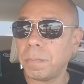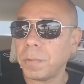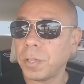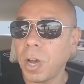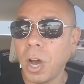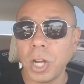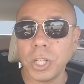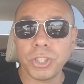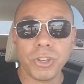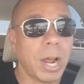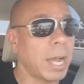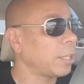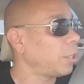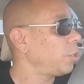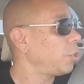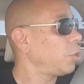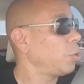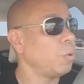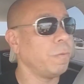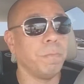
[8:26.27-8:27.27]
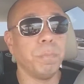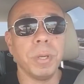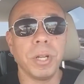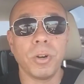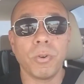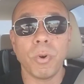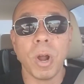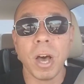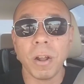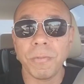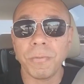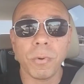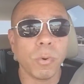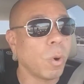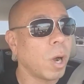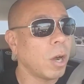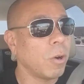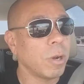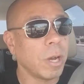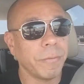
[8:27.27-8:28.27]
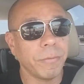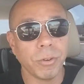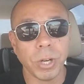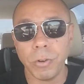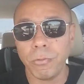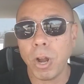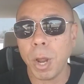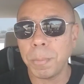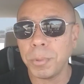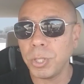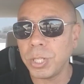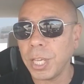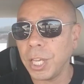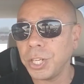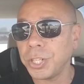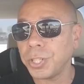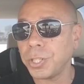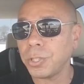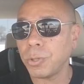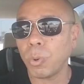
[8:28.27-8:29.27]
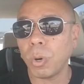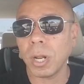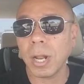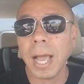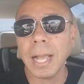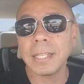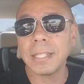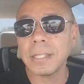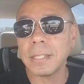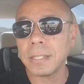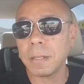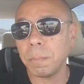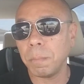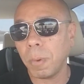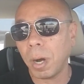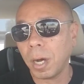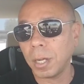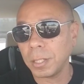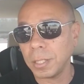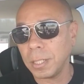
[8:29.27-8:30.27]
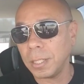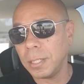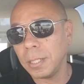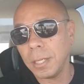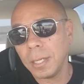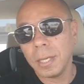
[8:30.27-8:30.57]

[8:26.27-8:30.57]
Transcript: contractors who've been around for a while, who have great reputations, who are licensed and bonded.